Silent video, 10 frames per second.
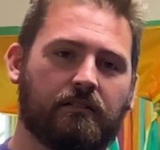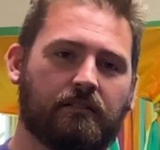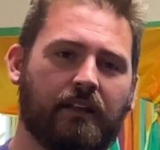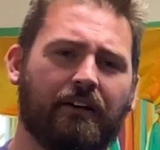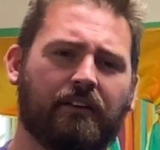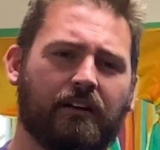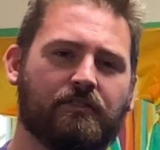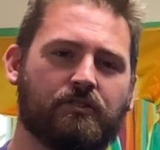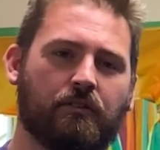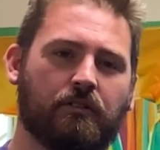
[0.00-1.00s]
Now that I've
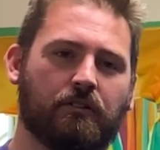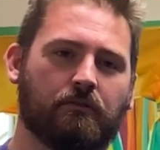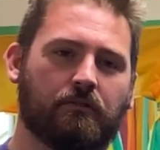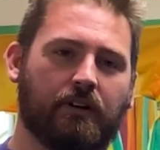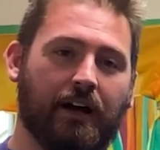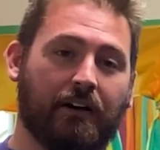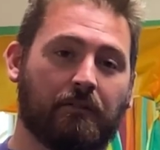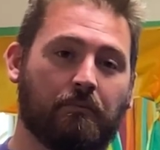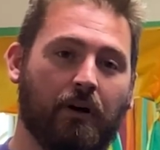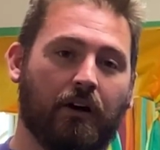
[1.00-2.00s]
shown you how to
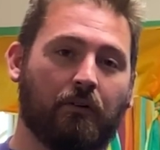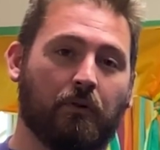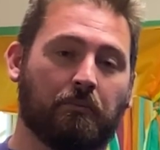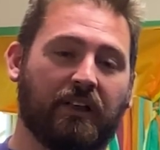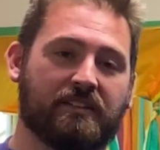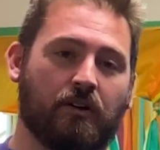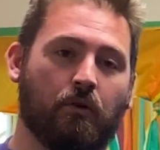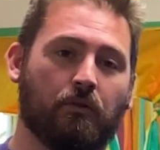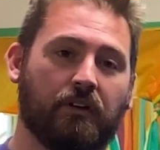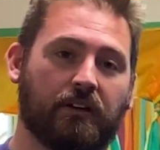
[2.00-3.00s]
borrow or place a
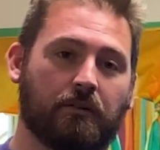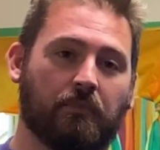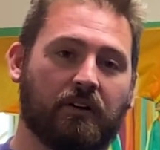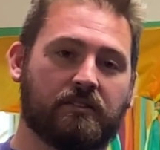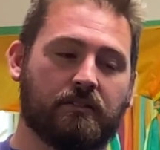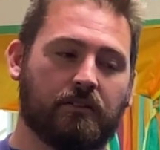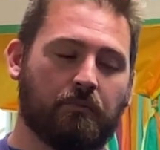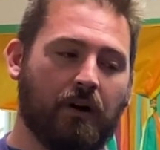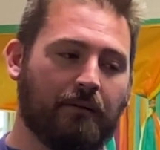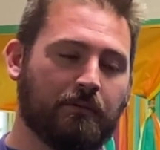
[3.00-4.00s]
hold on your books, you're
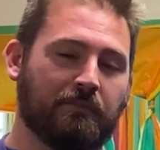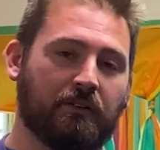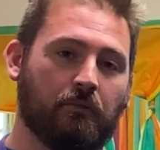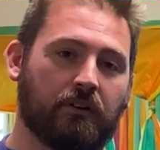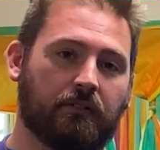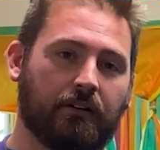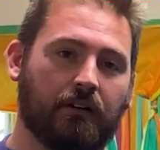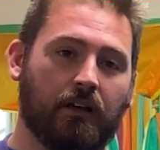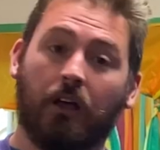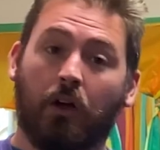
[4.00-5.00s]
probably wondering,
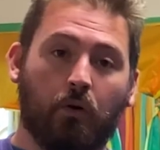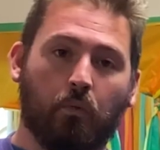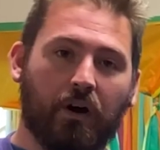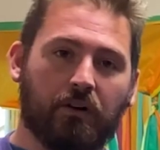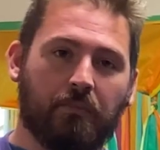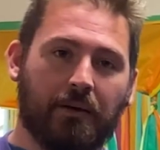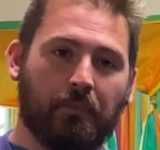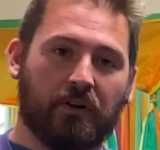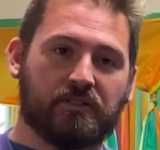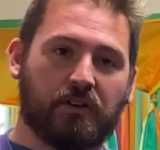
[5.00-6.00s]
where do my
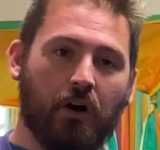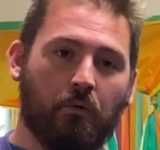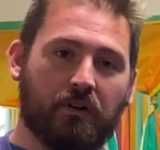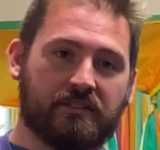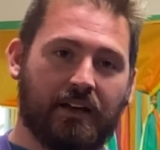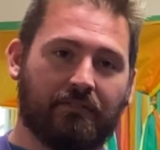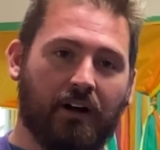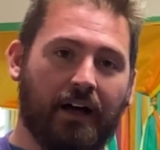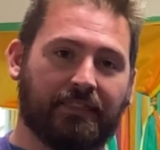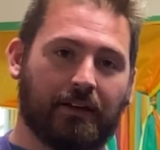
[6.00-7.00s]
books go once I've
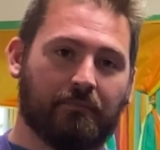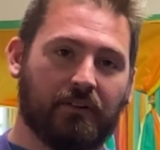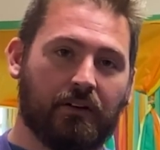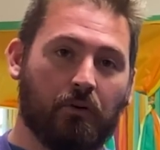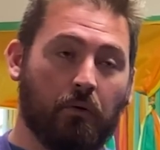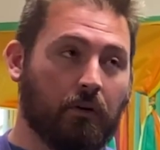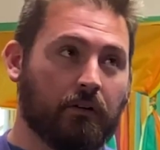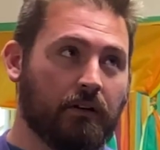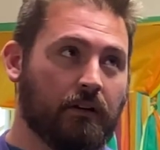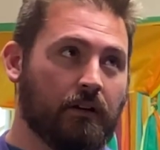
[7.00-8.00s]
got them?
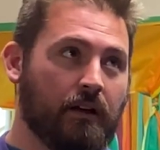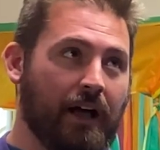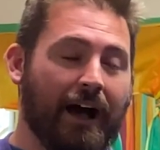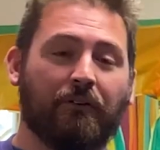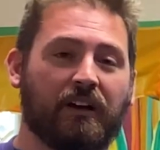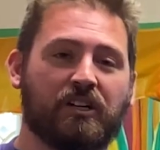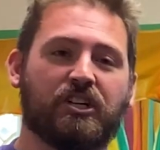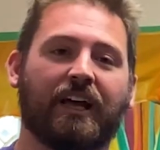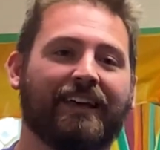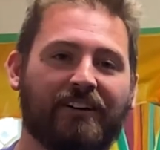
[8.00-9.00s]
Or how can I
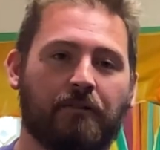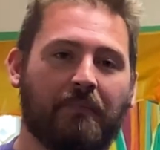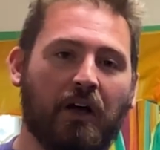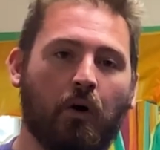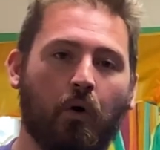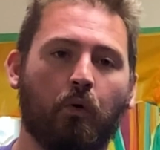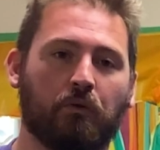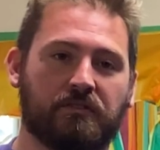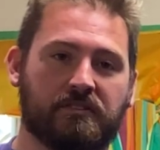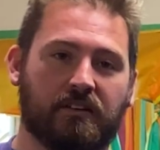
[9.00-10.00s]
check in on my
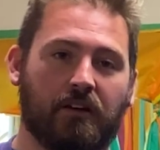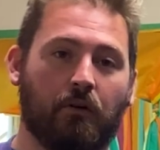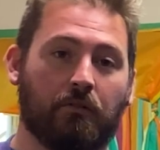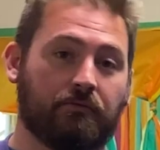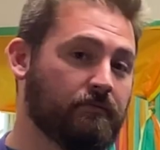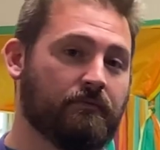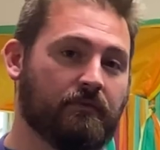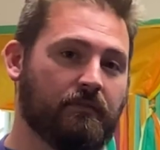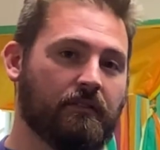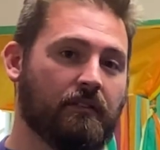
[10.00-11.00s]
holds to know if
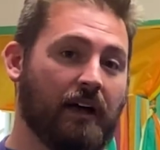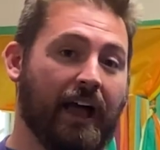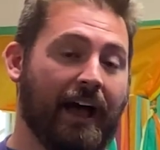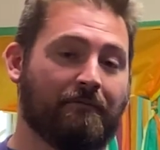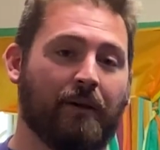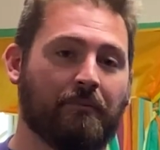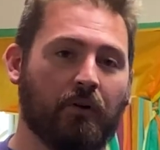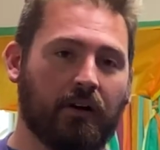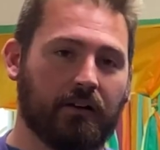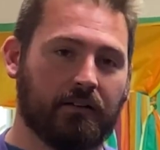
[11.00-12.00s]
I have my
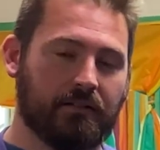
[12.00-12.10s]
book?